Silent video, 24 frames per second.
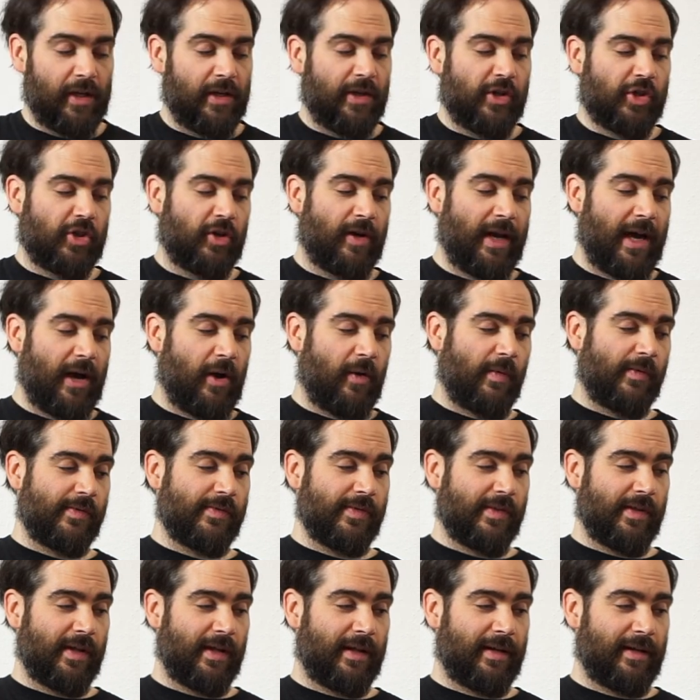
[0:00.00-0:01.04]
So now
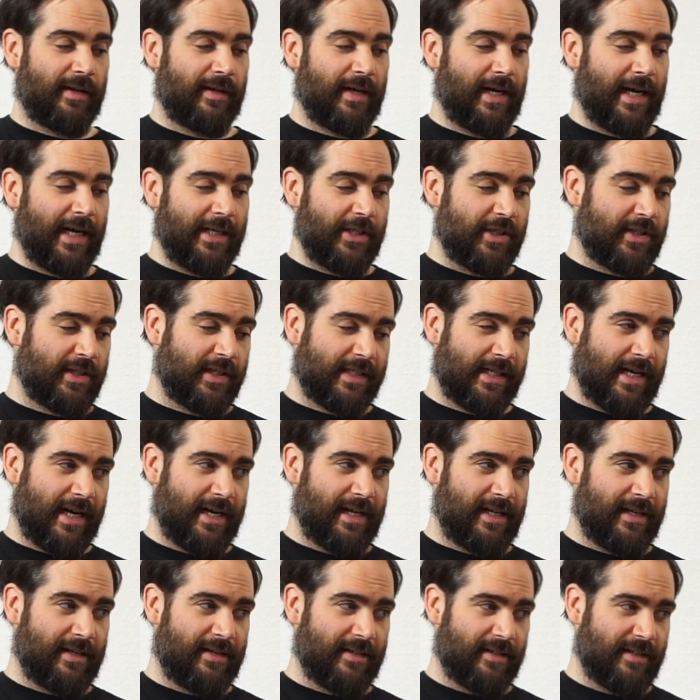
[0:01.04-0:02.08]
I just
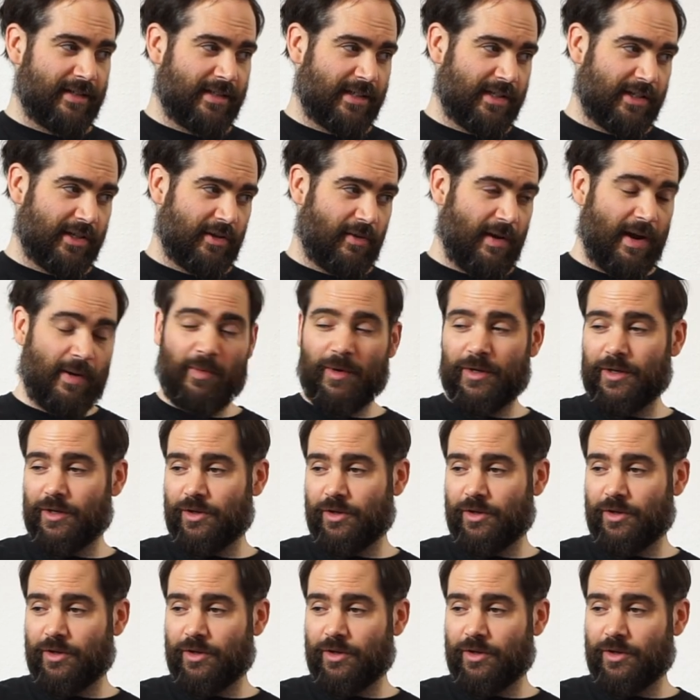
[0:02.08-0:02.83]
decided this is a great one